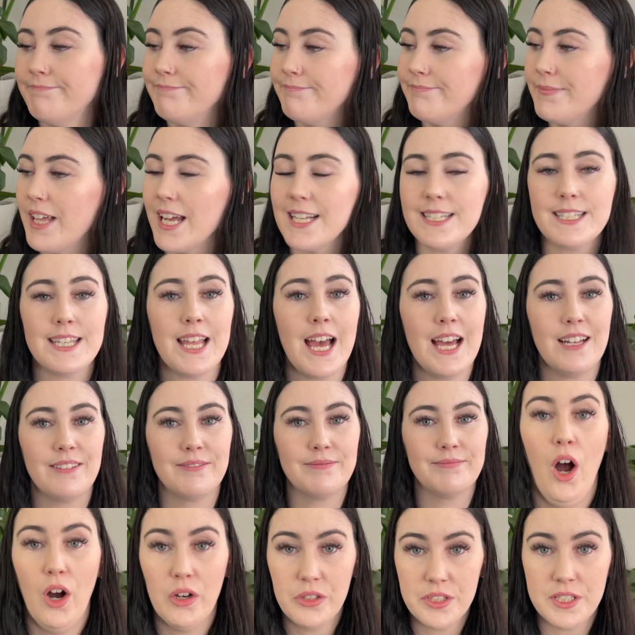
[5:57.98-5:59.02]
that's that.
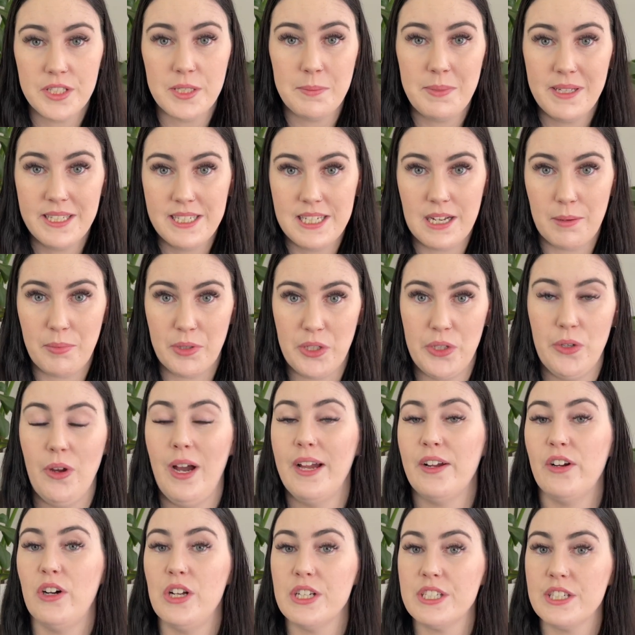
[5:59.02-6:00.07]
On to Big W. I
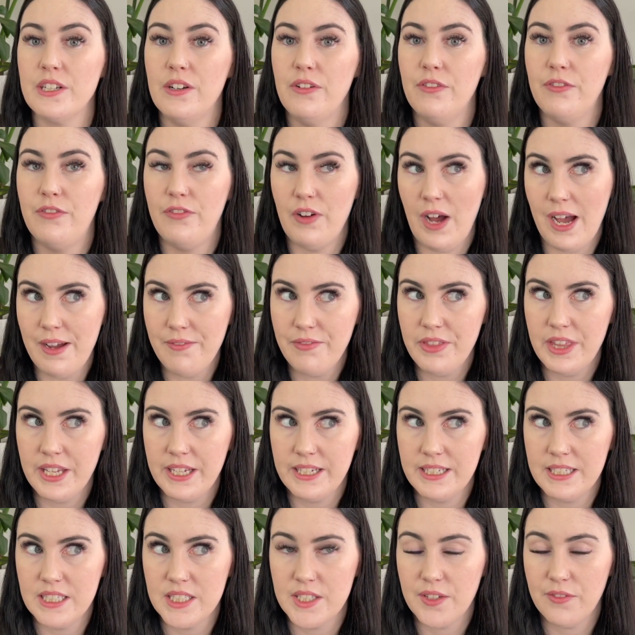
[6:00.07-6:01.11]
got 5
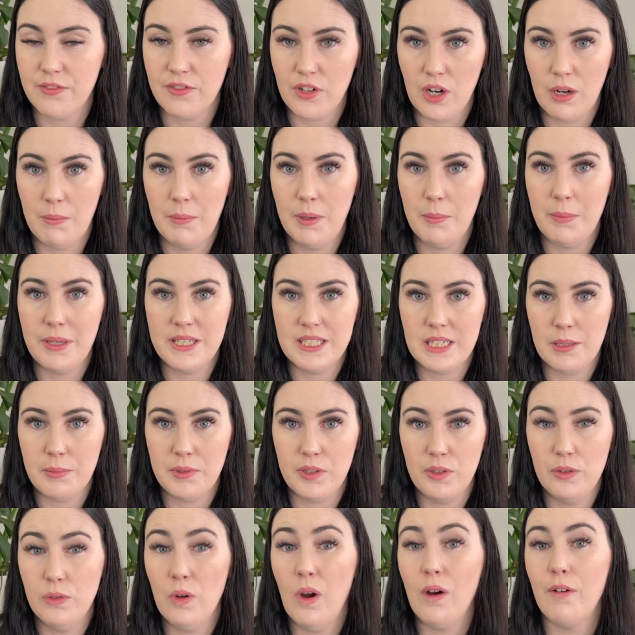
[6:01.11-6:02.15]
things from Big
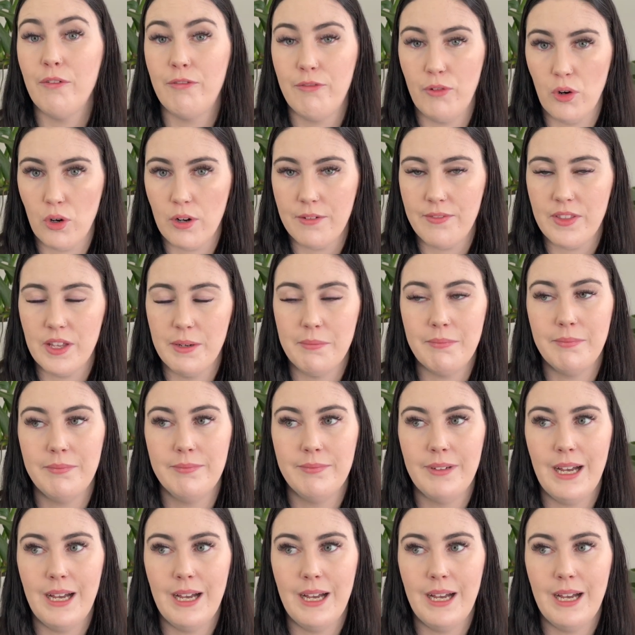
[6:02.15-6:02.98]
W. 4 of them